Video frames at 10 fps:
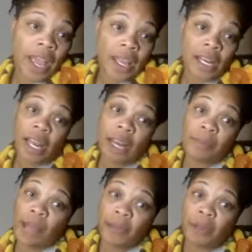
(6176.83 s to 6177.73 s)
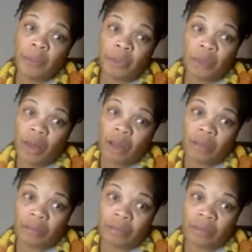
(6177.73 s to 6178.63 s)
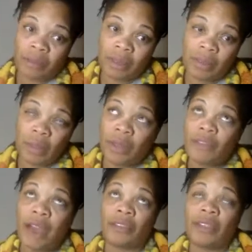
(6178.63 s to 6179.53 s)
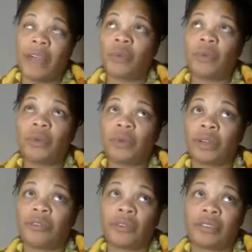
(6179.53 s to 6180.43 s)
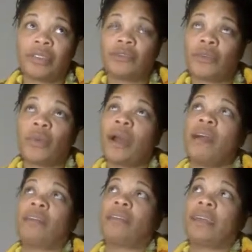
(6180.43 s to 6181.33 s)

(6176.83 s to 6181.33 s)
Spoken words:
And a lot of Black people won't. We found that when we were working for ourselves for a while,